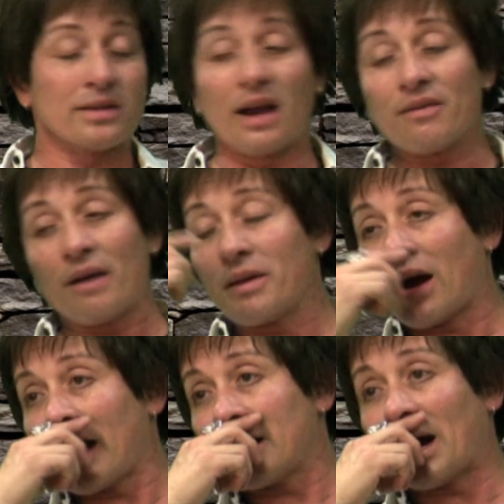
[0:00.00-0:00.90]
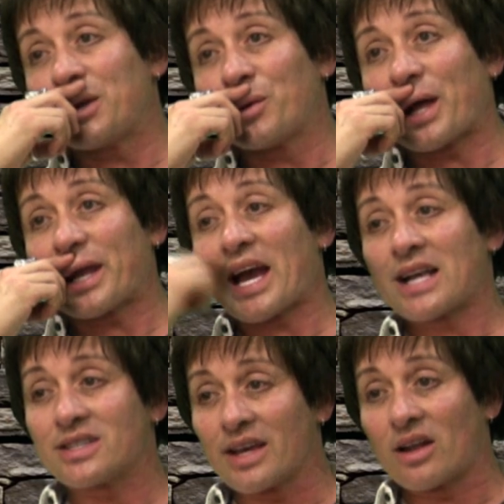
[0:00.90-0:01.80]
Because I do a lot of
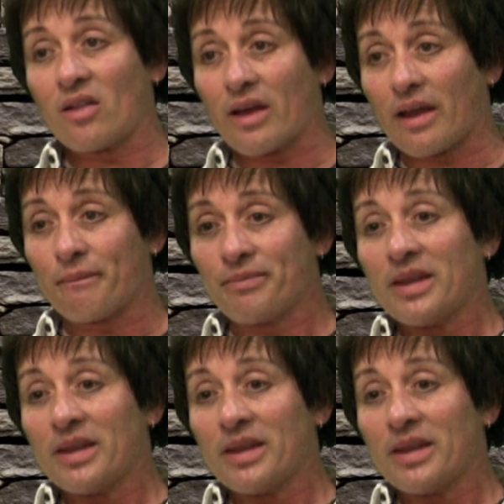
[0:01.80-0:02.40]
casting in LA,